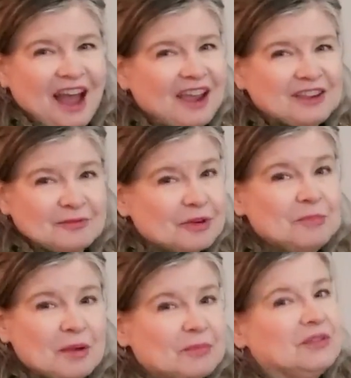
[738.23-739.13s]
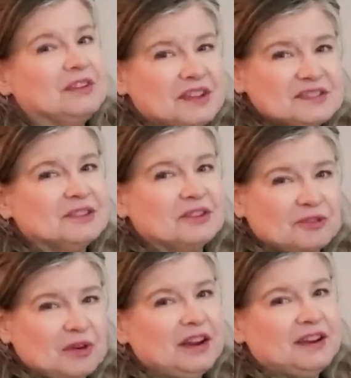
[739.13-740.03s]
I can remember that doesn't look
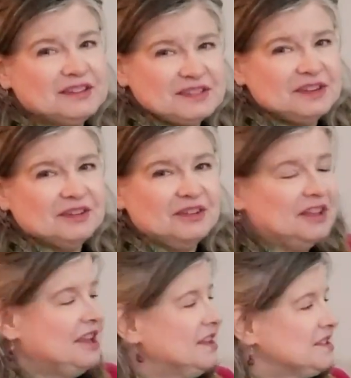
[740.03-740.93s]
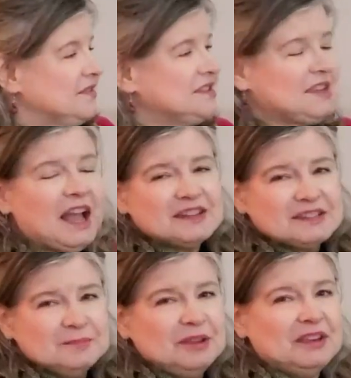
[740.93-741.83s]
great in teal. So this
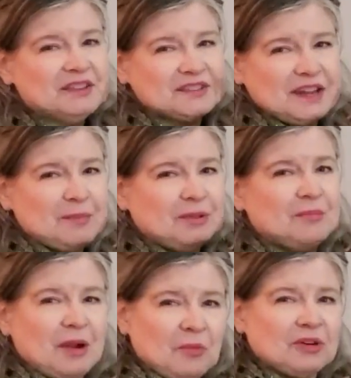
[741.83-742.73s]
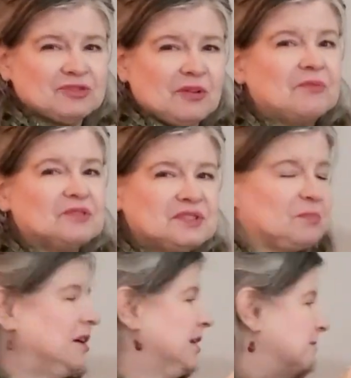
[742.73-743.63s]
has to be a staple in my wardrobe for
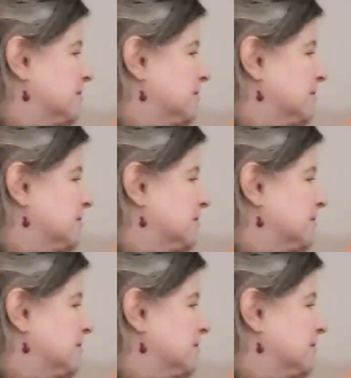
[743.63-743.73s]
spring.